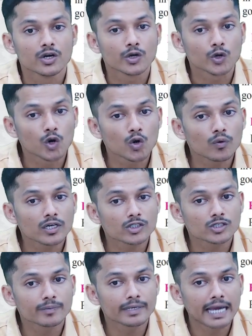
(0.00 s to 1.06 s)
No work
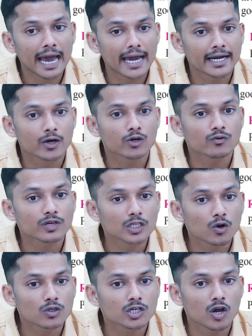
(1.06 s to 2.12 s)
should be carried out
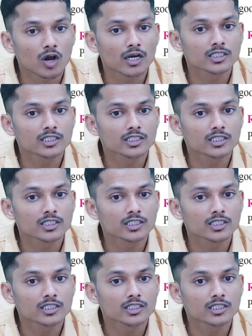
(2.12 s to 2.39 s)
without the knowledge